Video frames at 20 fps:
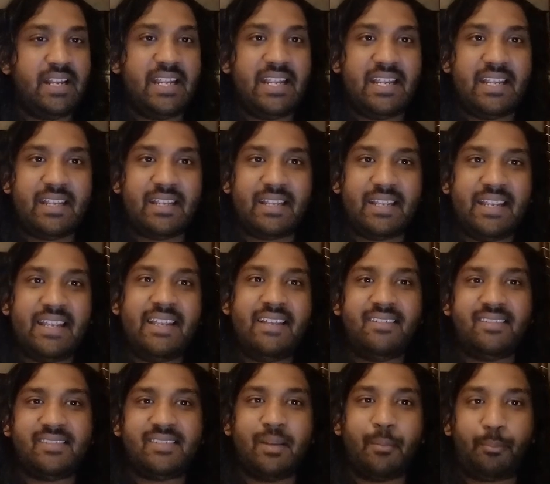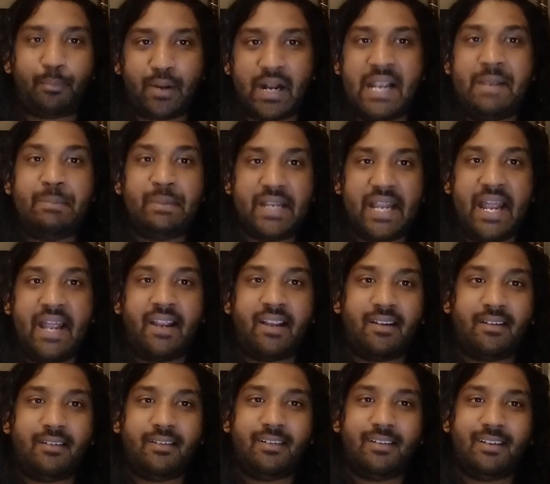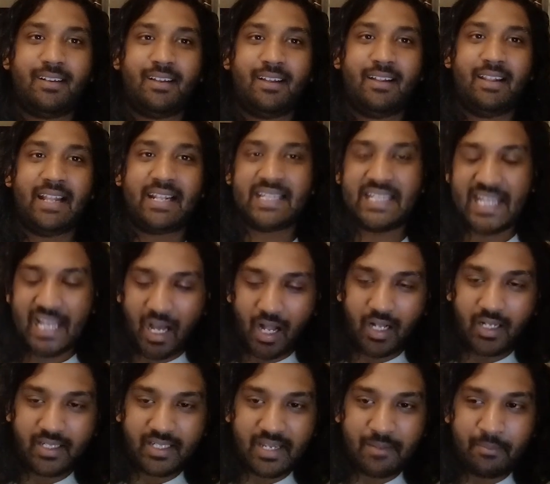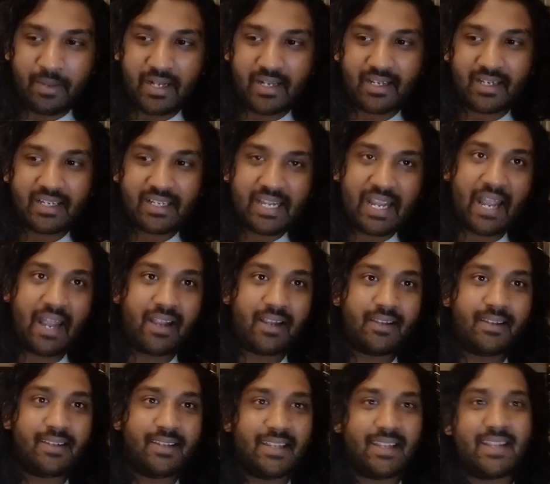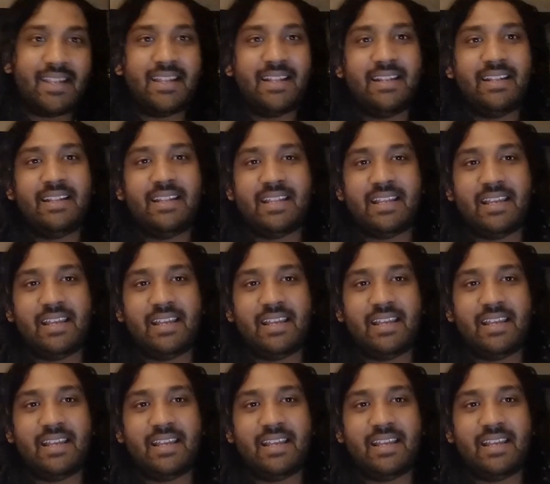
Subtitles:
he is the Prime Kang, like the ultimate Kang in the